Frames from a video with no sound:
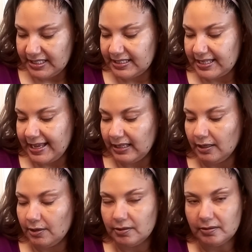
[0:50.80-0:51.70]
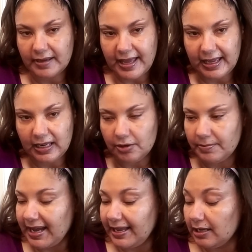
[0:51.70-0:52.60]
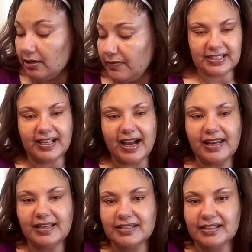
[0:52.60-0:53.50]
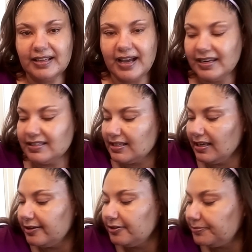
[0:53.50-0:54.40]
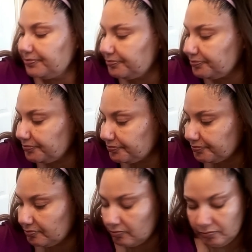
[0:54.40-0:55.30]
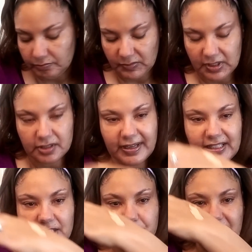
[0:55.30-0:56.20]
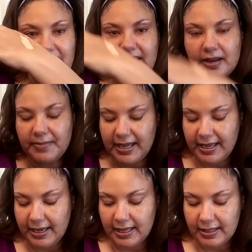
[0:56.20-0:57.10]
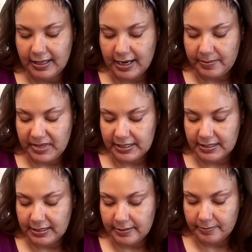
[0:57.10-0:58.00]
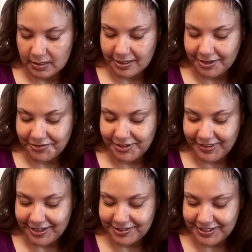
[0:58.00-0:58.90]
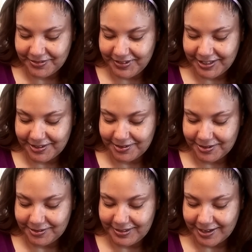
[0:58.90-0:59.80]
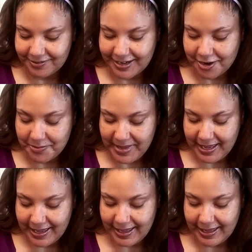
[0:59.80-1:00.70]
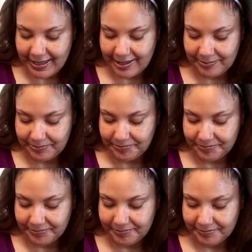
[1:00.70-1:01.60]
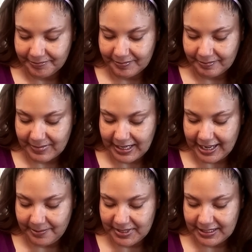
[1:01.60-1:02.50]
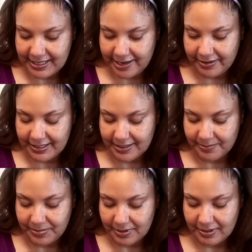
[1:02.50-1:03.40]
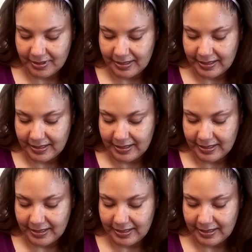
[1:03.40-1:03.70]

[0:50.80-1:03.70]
is Halo by e.l.f. It's Goddess Glow. And so I just put that on my hand, then I mix it. So for those of you who don't know me, my name is Terri Temple,